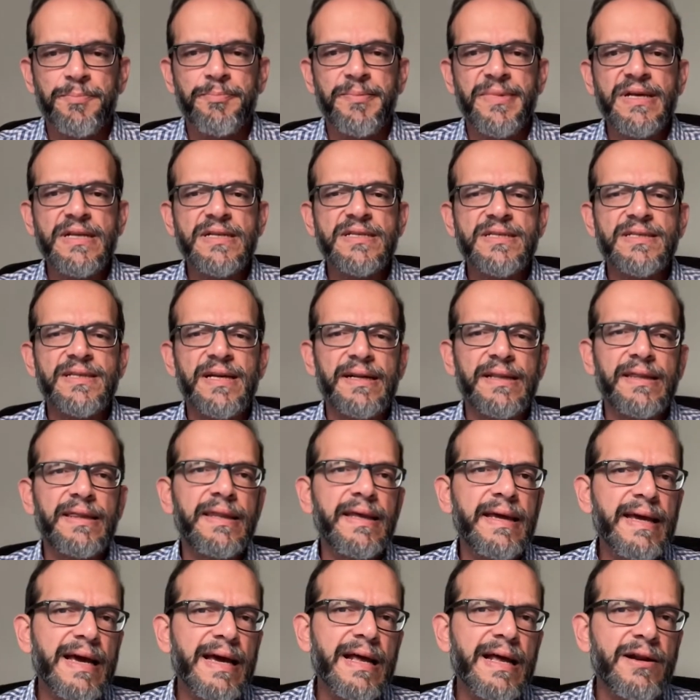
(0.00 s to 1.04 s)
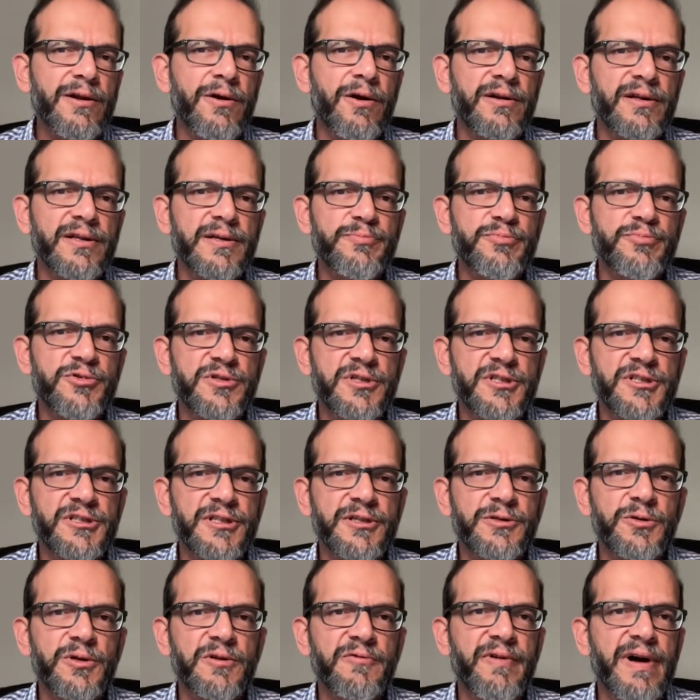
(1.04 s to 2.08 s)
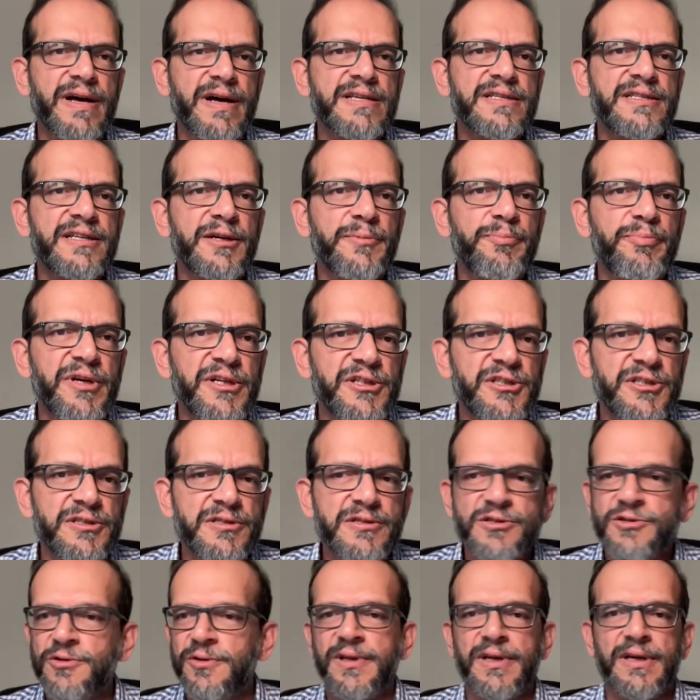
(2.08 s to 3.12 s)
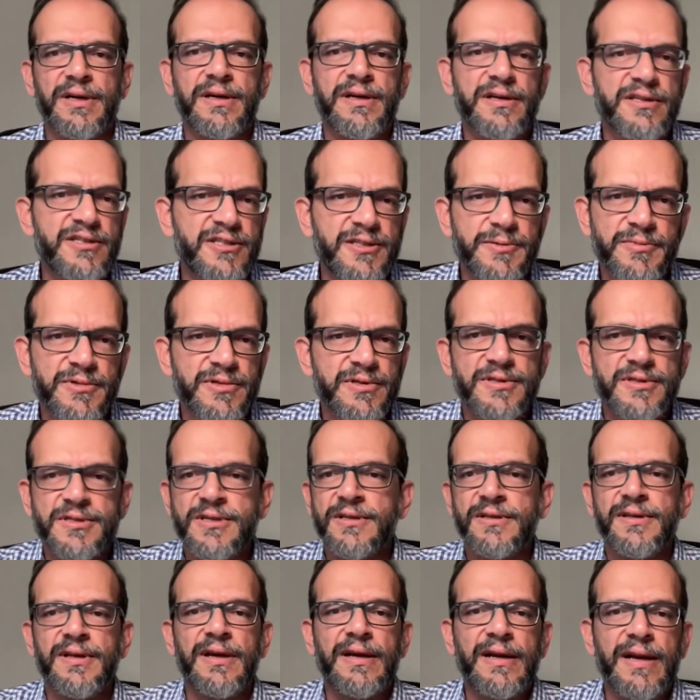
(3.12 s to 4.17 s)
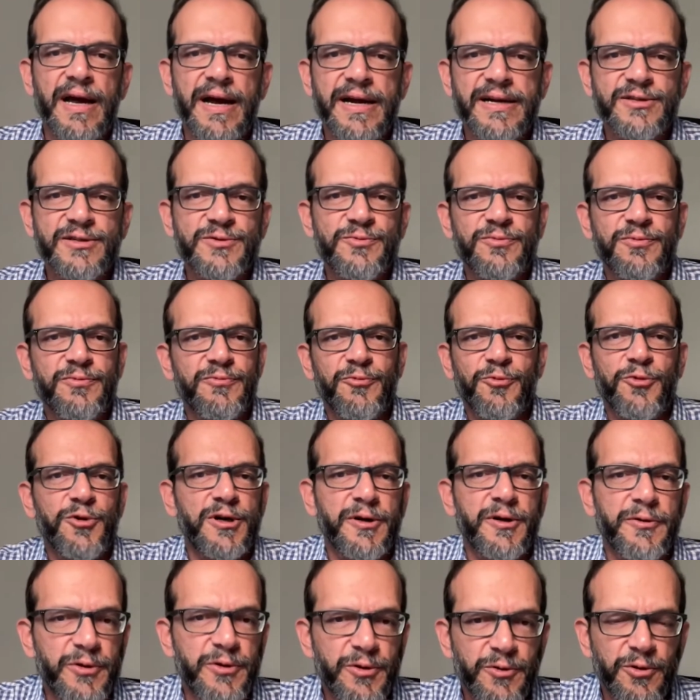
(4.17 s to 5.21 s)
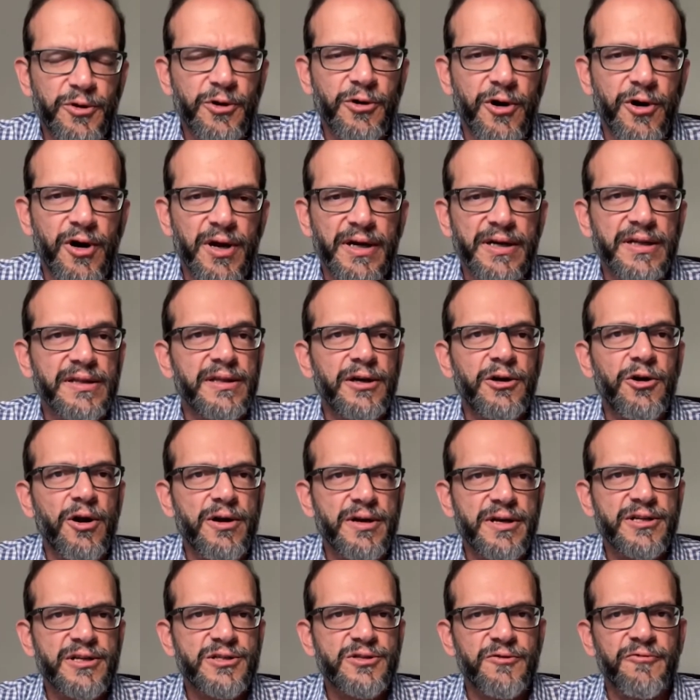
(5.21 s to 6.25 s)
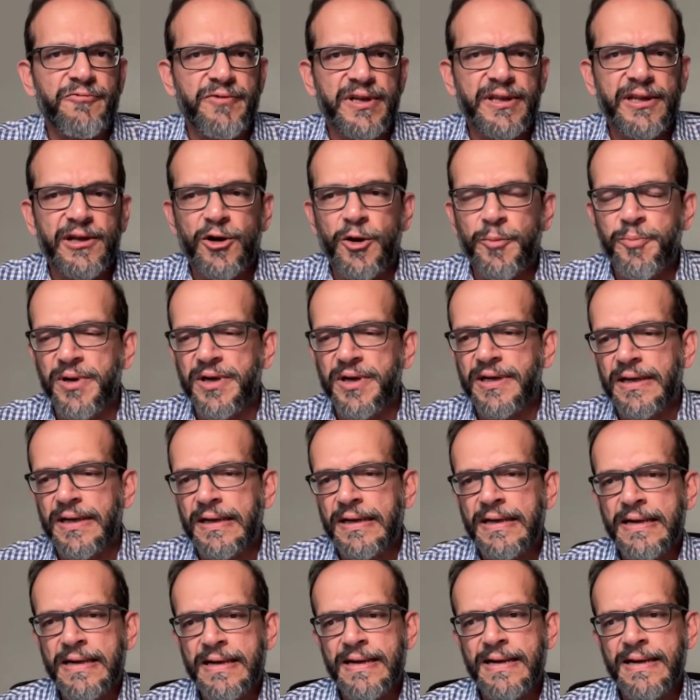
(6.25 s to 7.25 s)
means that they are not in a position to advise their patients or their customers their clients whatever you want to call it in the context of where they're operating